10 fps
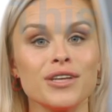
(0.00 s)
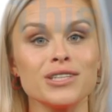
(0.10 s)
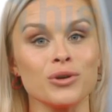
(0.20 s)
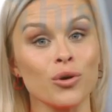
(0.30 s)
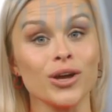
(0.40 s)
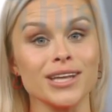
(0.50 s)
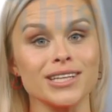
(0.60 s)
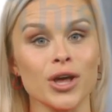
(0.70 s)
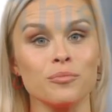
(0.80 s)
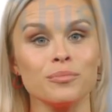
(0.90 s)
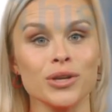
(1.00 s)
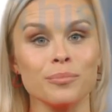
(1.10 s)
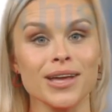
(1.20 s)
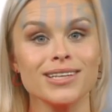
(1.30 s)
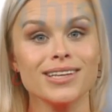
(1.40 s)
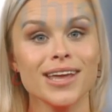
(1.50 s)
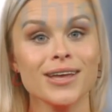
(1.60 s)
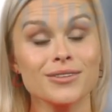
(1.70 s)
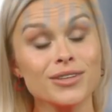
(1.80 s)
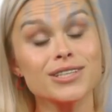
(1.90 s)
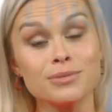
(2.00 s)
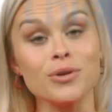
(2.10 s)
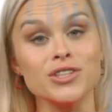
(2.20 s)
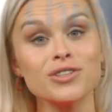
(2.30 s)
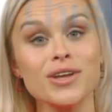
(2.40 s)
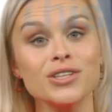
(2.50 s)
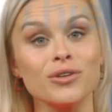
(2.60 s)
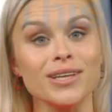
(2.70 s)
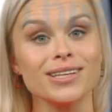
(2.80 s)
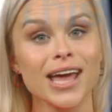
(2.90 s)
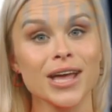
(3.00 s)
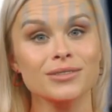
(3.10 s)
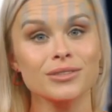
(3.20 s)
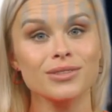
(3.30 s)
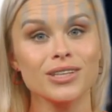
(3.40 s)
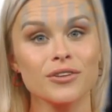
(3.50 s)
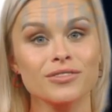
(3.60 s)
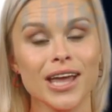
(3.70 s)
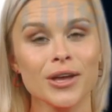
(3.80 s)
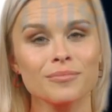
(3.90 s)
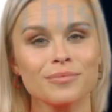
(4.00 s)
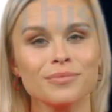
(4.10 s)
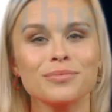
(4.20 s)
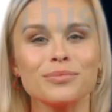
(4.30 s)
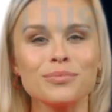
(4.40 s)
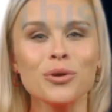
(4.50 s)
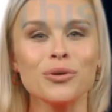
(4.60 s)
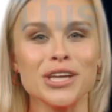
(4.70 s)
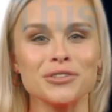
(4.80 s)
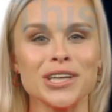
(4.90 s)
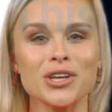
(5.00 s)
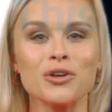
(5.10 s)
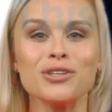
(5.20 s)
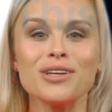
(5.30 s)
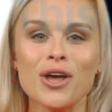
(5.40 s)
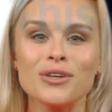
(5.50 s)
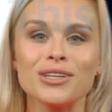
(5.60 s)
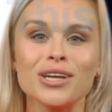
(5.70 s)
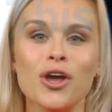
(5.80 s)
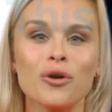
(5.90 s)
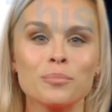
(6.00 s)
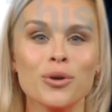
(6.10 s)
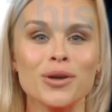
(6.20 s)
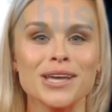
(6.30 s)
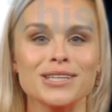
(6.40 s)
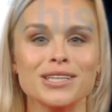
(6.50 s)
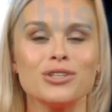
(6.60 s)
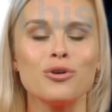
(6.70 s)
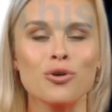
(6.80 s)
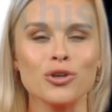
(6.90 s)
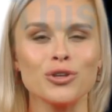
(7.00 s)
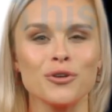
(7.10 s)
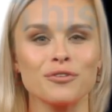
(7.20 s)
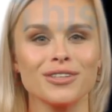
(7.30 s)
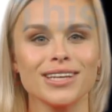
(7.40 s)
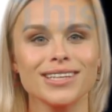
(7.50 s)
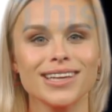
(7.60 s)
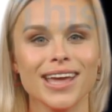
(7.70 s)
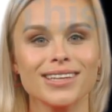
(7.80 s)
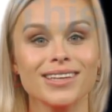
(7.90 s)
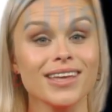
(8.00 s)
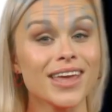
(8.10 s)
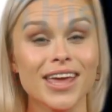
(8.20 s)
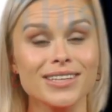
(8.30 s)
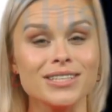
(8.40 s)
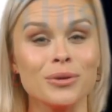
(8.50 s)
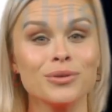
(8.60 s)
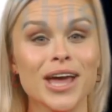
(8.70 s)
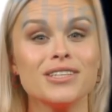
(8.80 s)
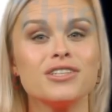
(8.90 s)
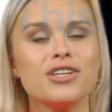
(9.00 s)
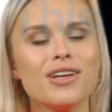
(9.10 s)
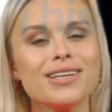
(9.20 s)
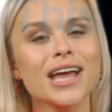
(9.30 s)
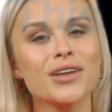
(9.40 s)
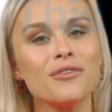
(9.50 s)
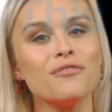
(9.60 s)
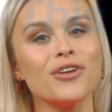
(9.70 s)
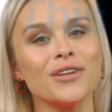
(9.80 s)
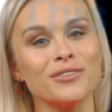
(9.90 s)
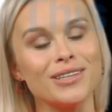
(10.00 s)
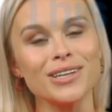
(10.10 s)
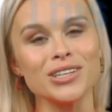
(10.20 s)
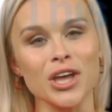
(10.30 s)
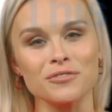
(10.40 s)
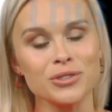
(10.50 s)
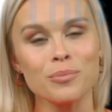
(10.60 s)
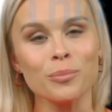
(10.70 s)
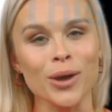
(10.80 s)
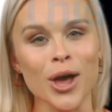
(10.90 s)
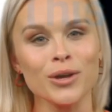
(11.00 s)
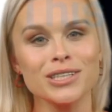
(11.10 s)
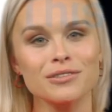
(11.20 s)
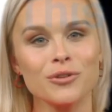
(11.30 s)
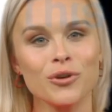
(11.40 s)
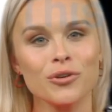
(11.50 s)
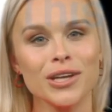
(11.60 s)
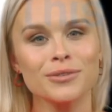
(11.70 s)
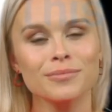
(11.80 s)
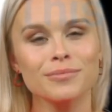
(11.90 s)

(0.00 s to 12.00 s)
this quote has helped me immensely, especially during times of self-doubt. Believing in ourselves and our abilities is crucial for success, and sometimes just having faith is enough to propel us forward.